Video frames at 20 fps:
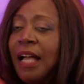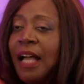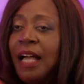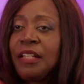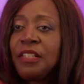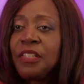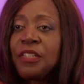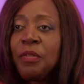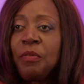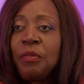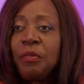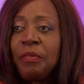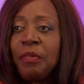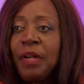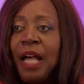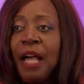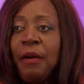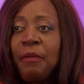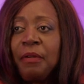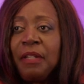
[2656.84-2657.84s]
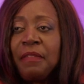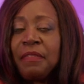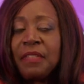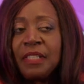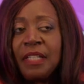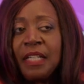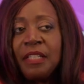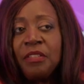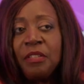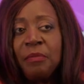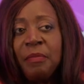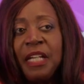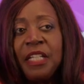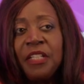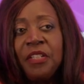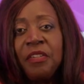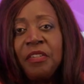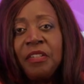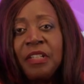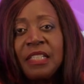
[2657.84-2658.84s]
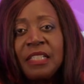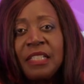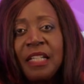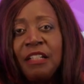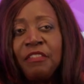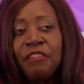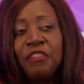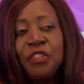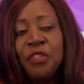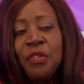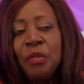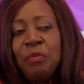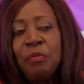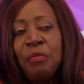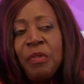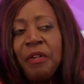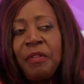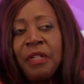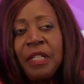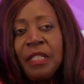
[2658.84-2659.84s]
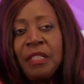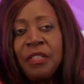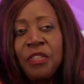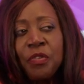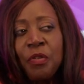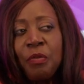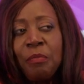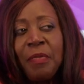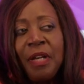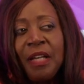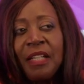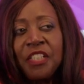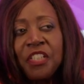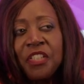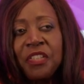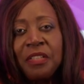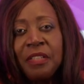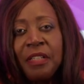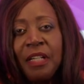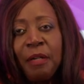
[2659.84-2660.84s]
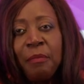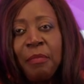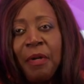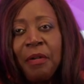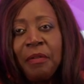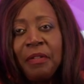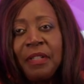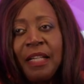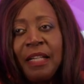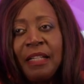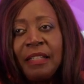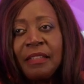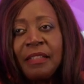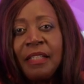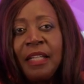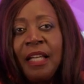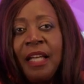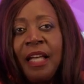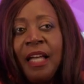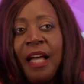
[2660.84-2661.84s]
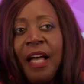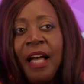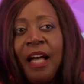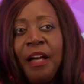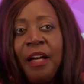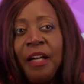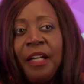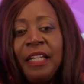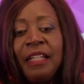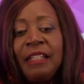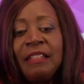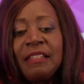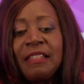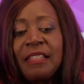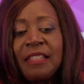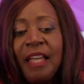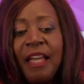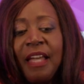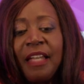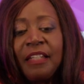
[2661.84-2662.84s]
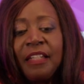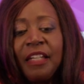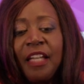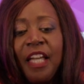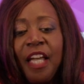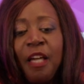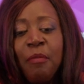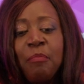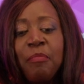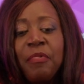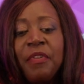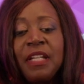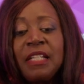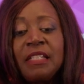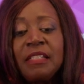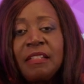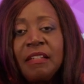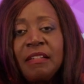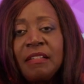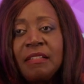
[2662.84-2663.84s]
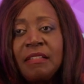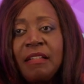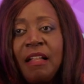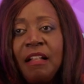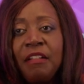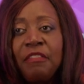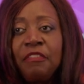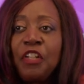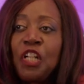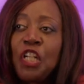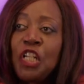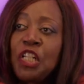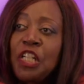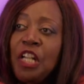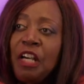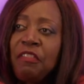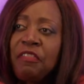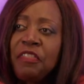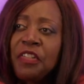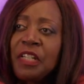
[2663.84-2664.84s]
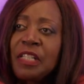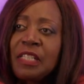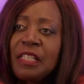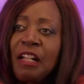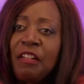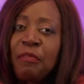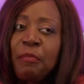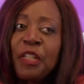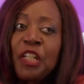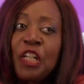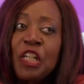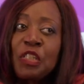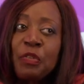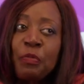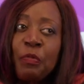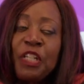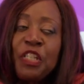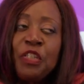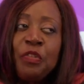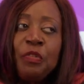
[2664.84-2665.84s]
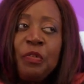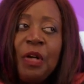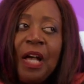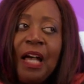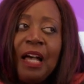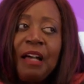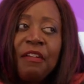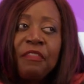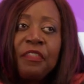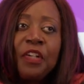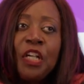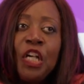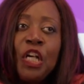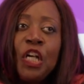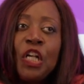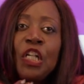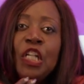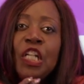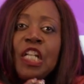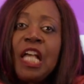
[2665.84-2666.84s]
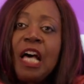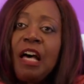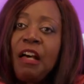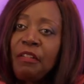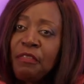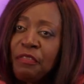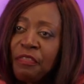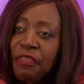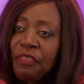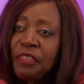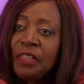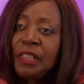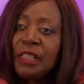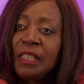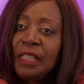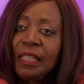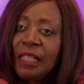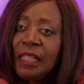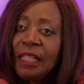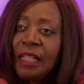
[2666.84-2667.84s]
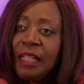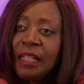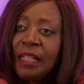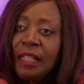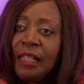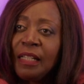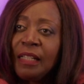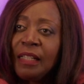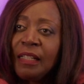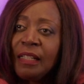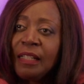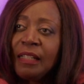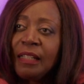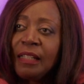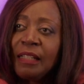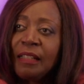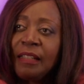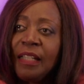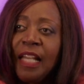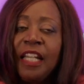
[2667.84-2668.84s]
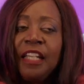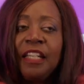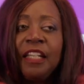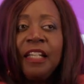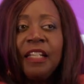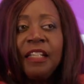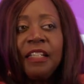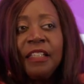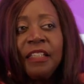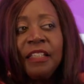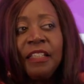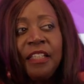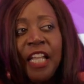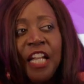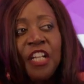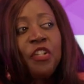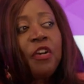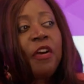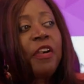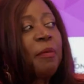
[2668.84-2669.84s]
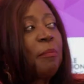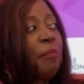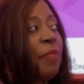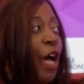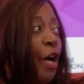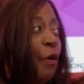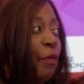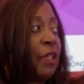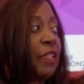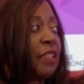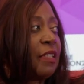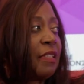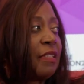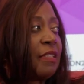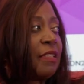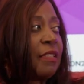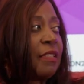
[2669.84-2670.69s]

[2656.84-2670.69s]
And so I would have said to my younger self, don't worry so much about that. Instead, embrace yourself, love yourself, because when you have love, then you're empowered.